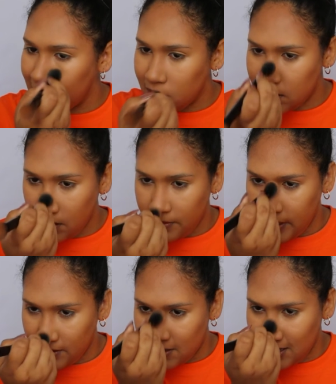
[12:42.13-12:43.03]
something
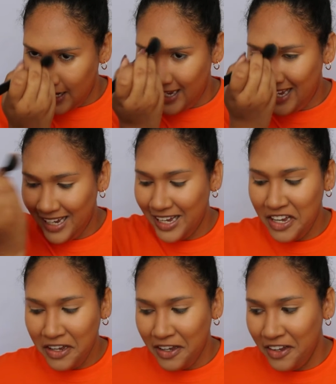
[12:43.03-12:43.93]
else. Like,
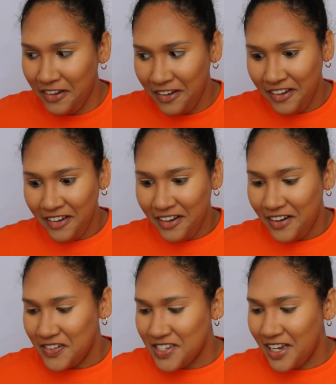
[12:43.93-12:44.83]
I
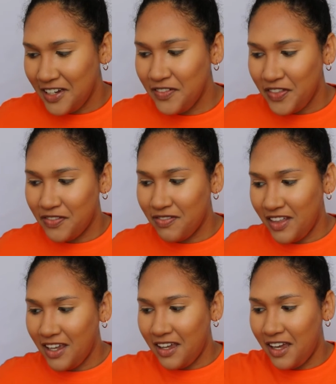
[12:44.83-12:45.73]
was kind of
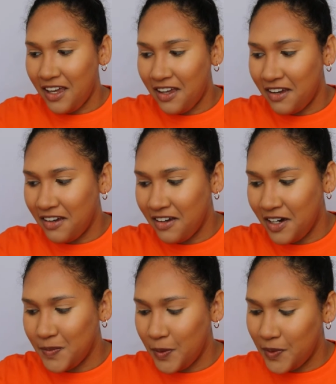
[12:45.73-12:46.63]
thinking,
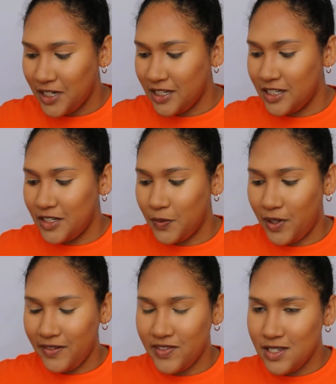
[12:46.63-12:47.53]
oh my word, what
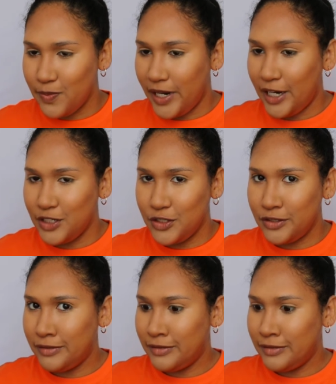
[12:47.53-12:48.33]
if this brush,